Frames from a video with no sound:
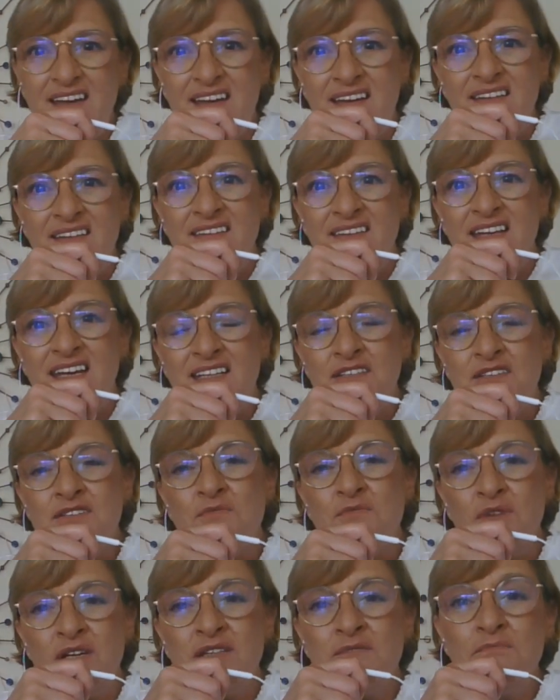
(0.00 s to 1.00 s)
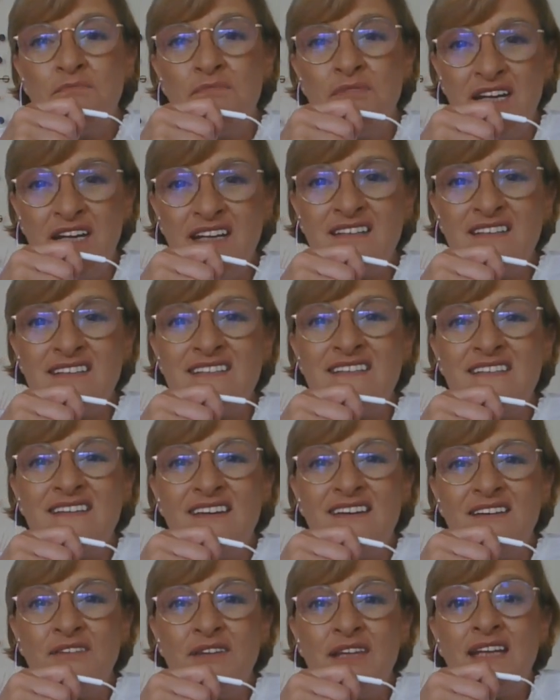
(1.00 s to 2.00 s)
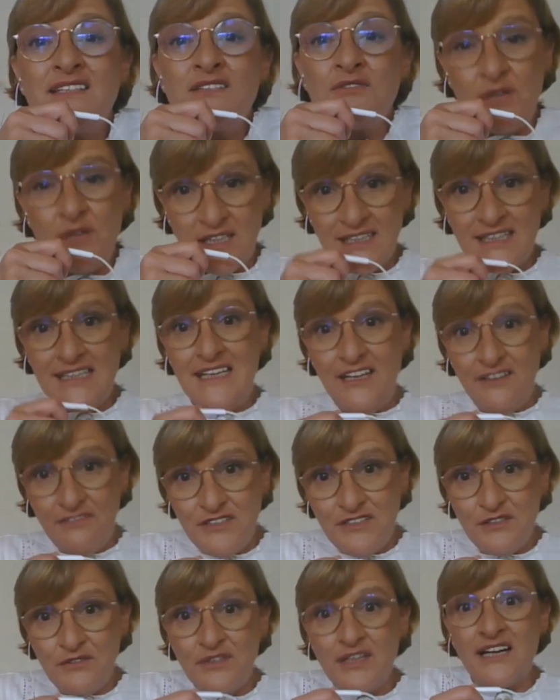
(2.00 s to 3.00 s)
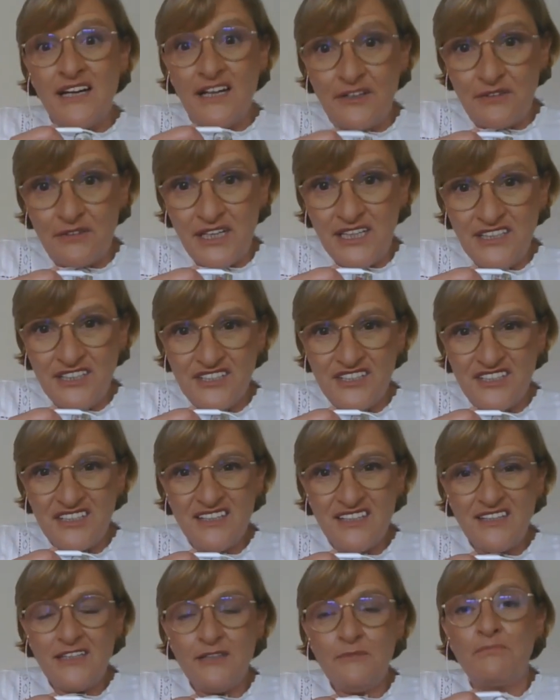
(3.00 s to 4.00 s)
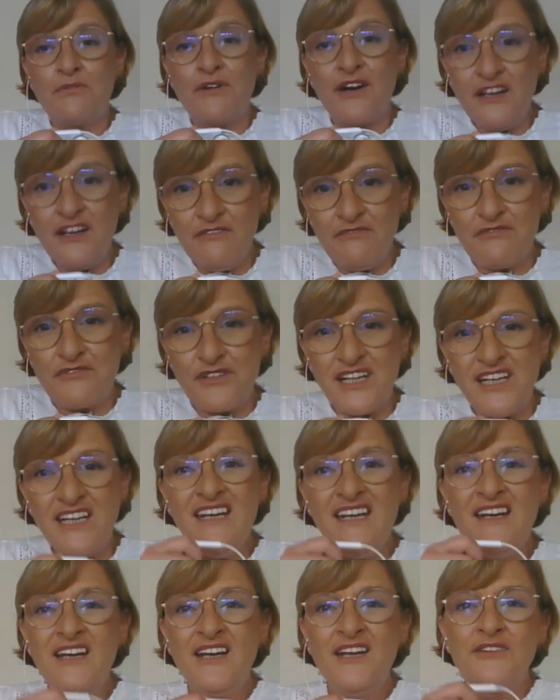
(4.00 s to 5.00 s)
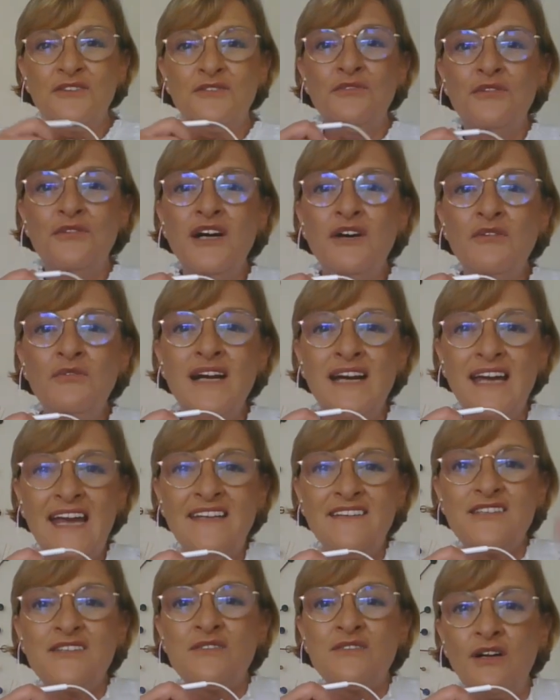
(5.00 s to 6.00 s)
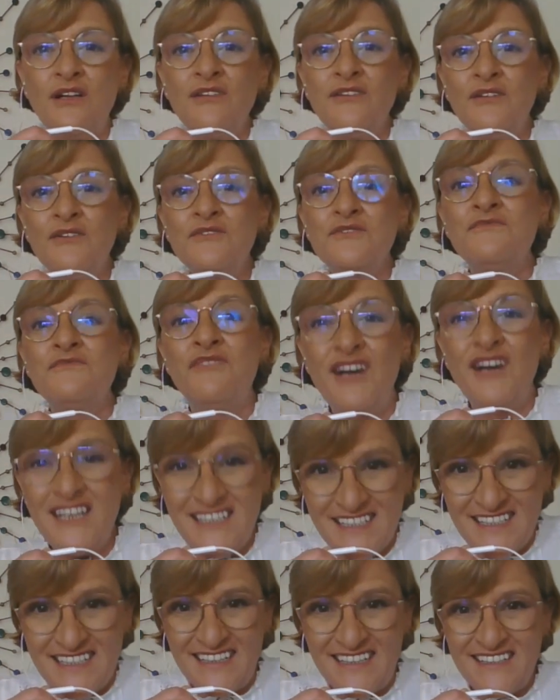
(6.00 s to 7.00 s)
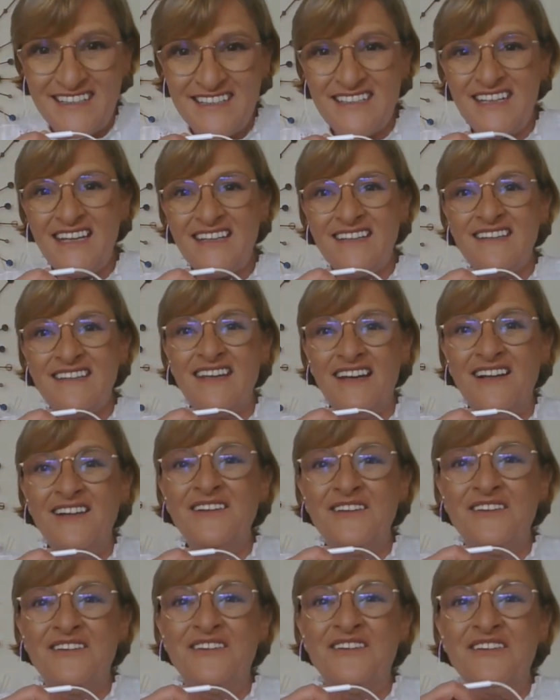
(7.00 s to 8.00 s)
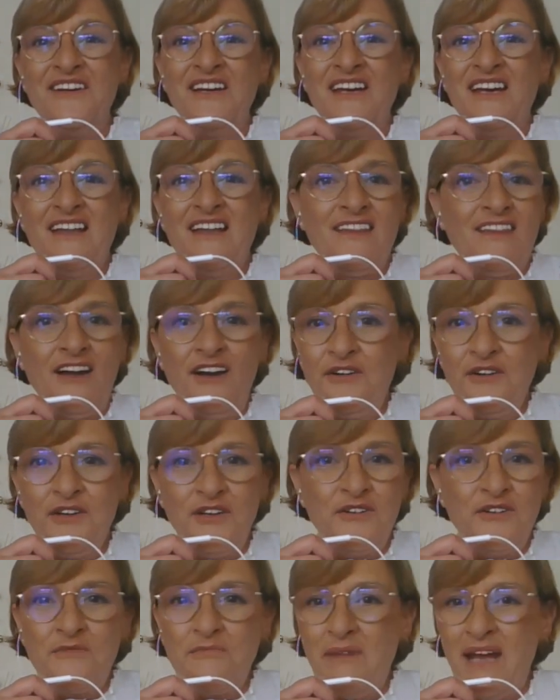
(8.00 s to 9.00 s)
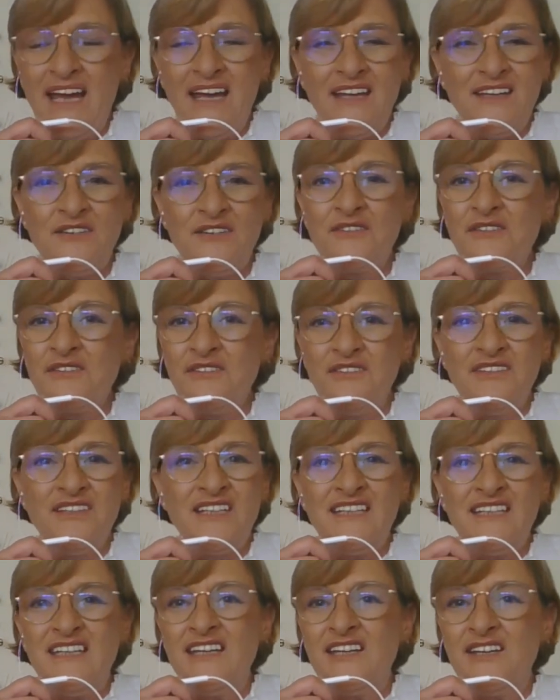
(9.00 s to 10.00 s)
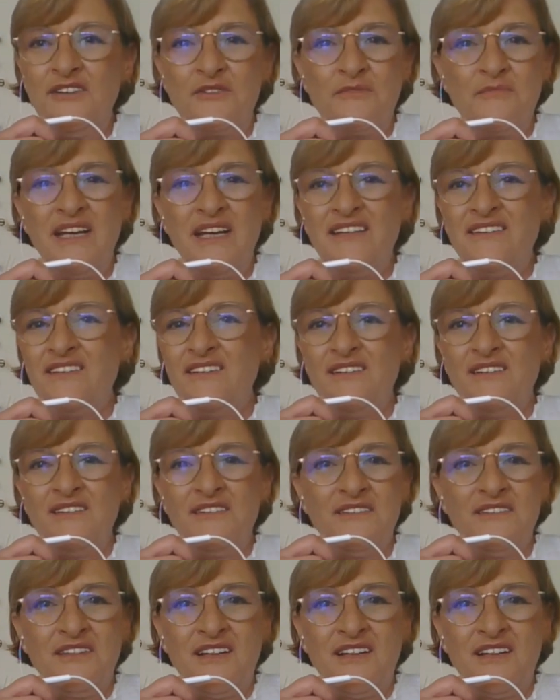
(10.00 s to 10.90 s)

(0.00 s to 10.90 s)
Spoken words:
And that's what gives you the courage, the bravery to go against all those voices that tell you, "No, you're mad, you're lunatic, you're mental."